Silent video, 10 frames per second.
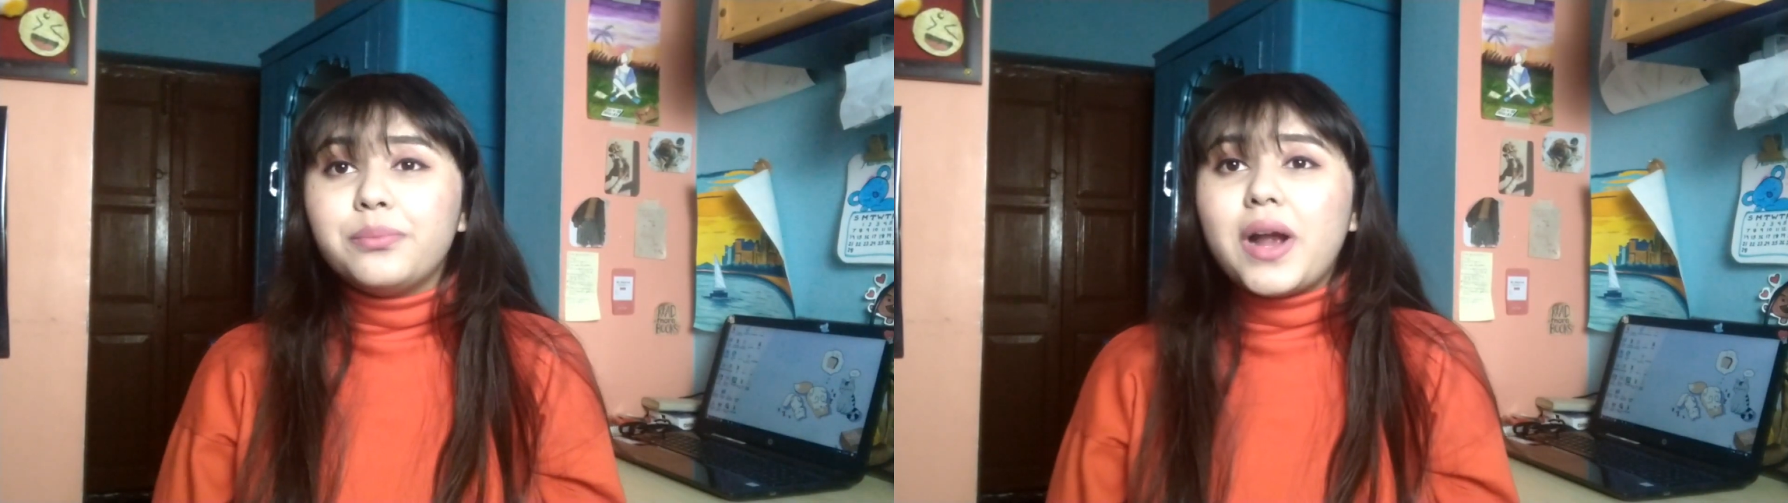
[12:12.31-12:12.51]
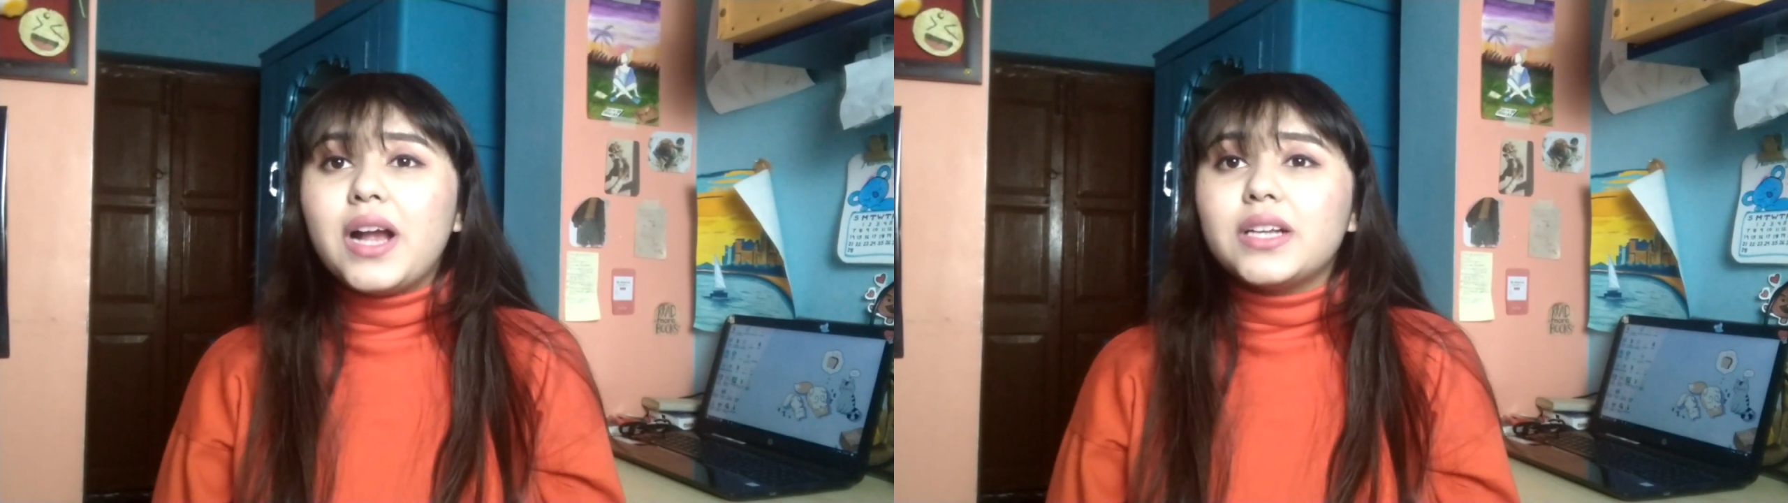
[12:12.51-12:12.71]

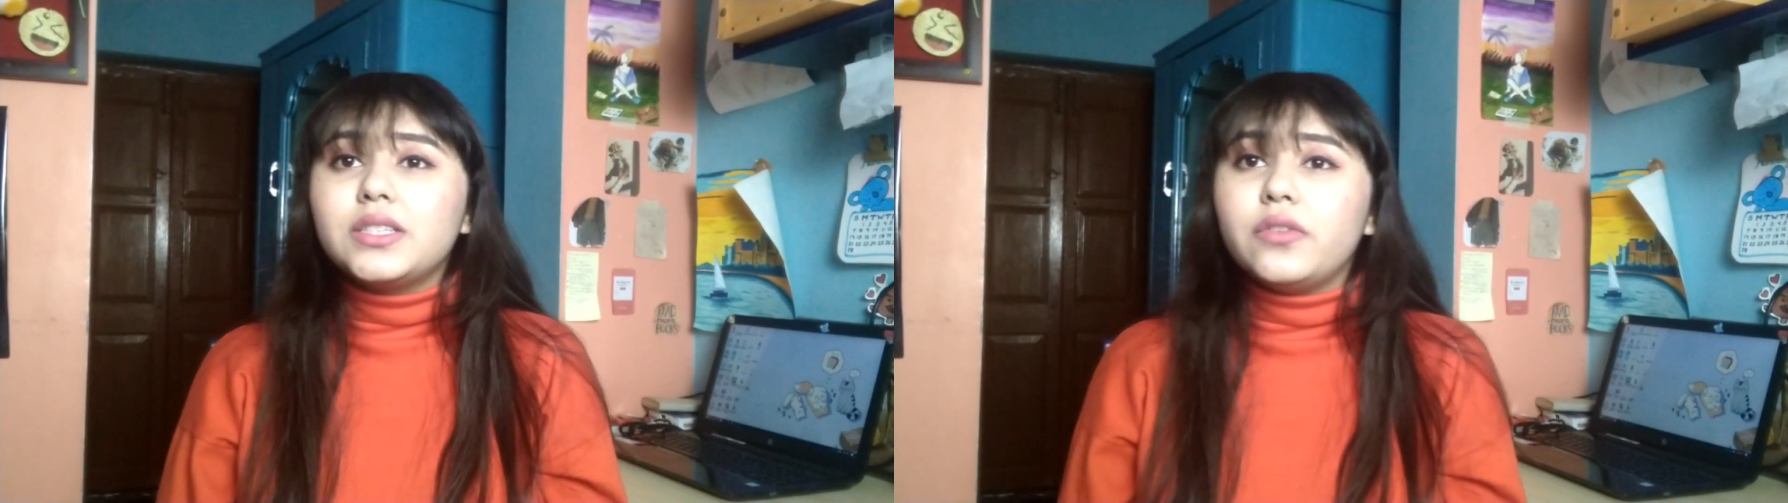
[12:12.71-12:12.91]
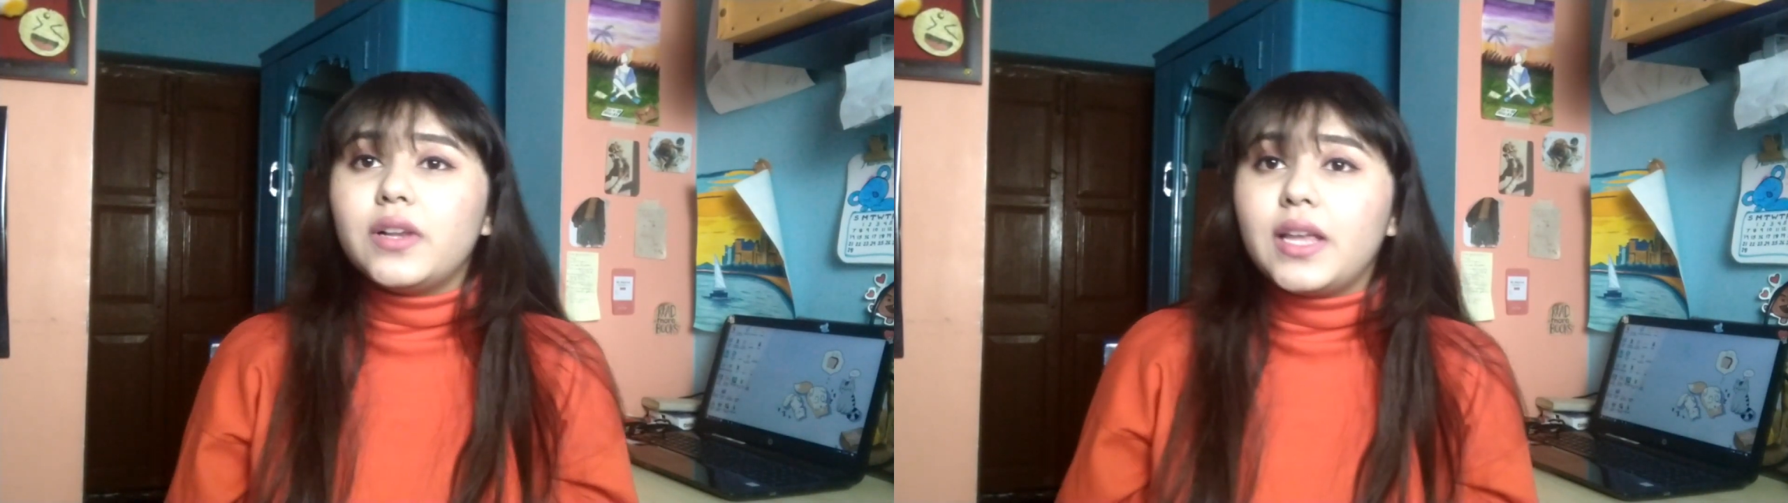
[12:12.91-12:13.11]

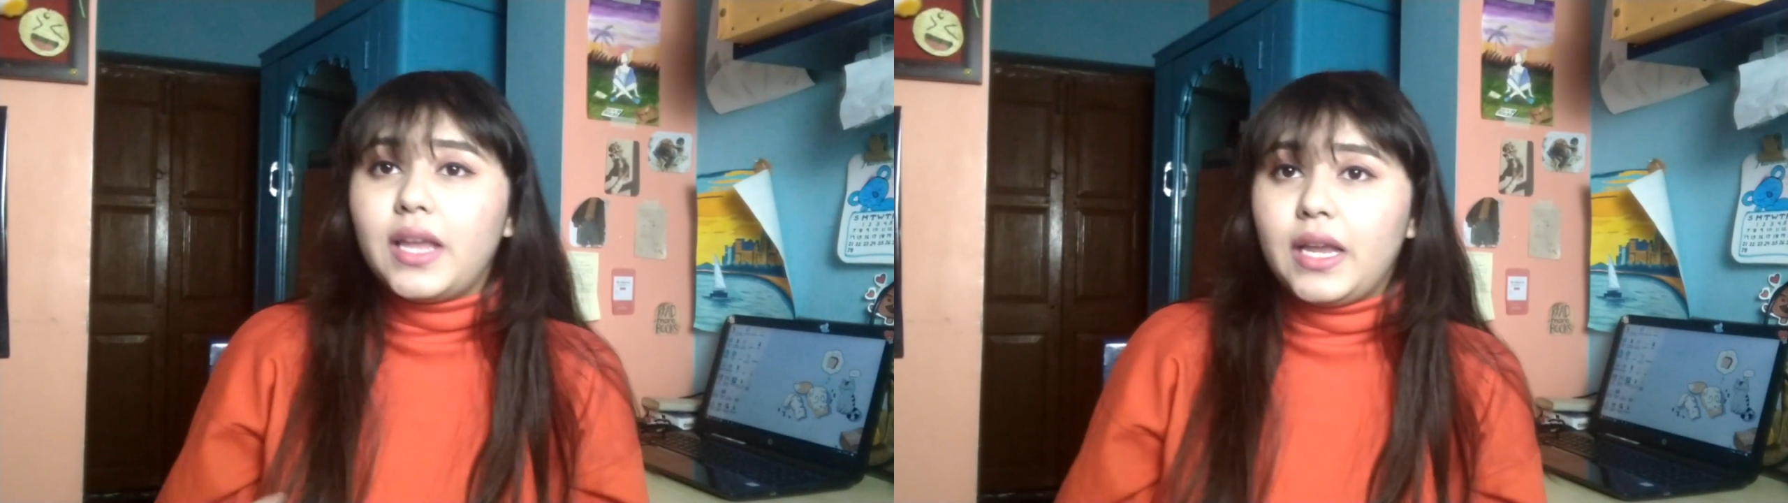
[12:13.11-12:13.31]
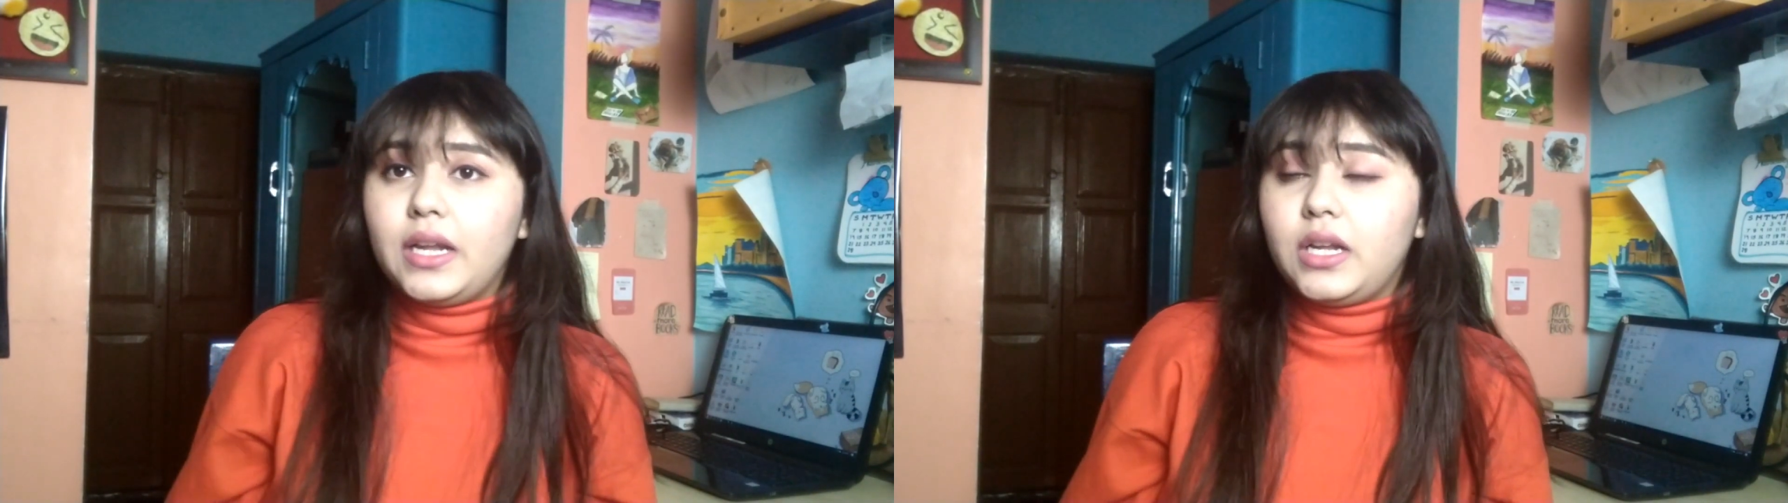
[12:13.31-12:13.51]
marks you will
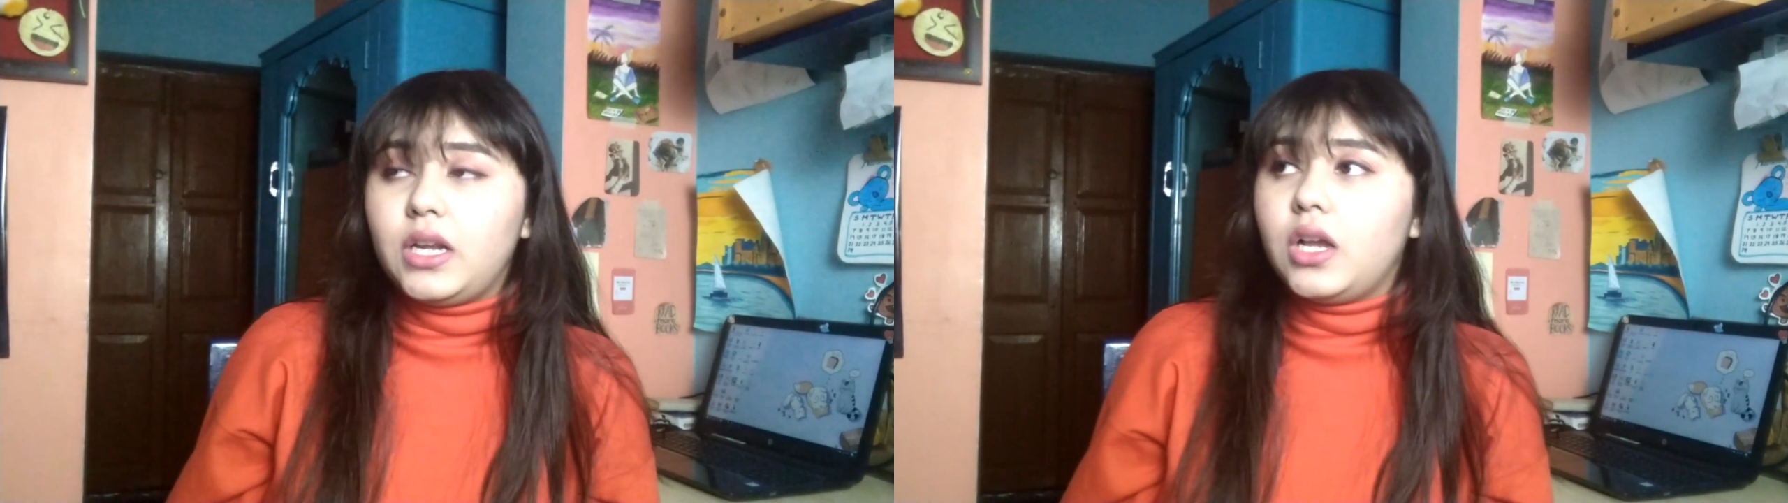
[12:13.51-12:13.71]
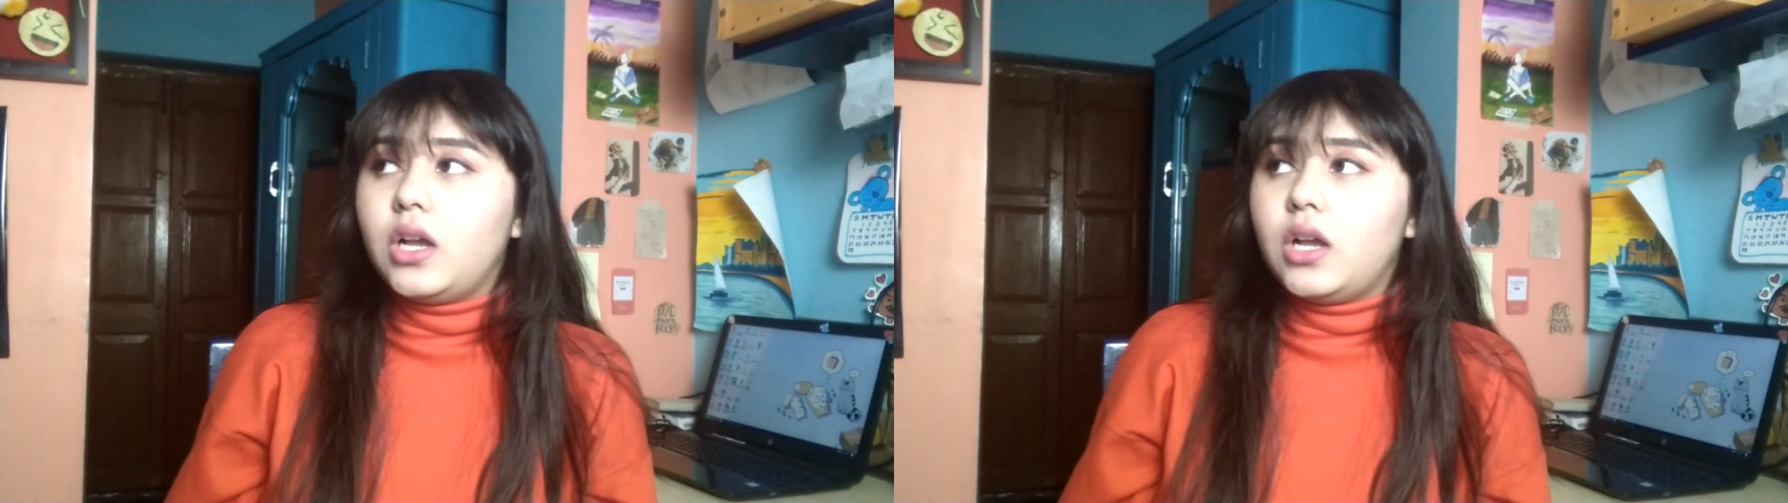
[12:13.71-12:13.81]
get